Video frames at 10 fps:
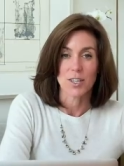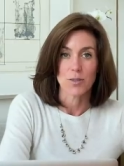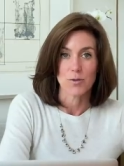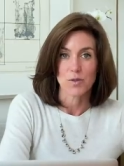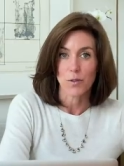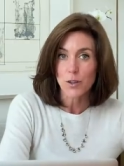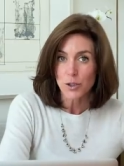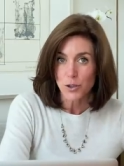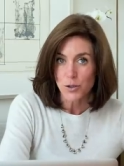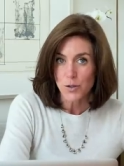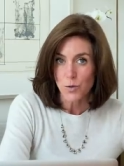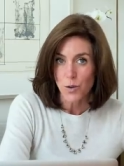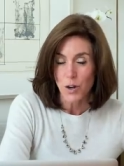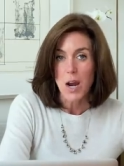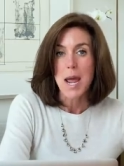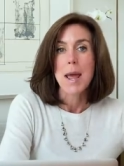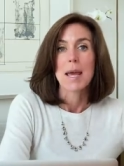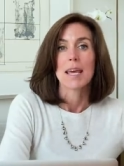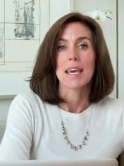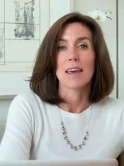a used furniture store,
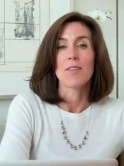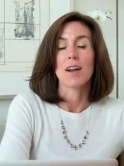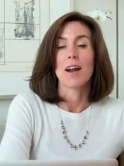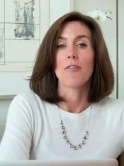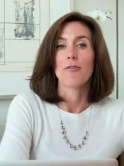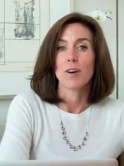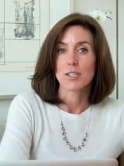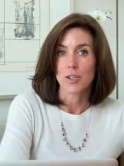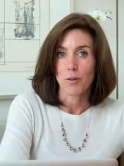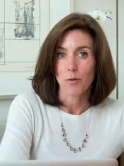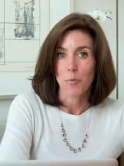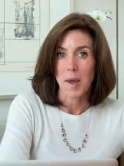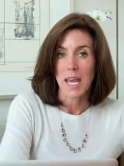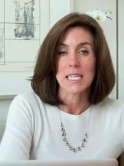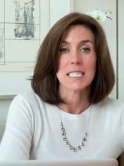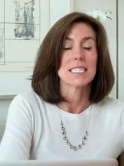gave it a fresh coat of paint,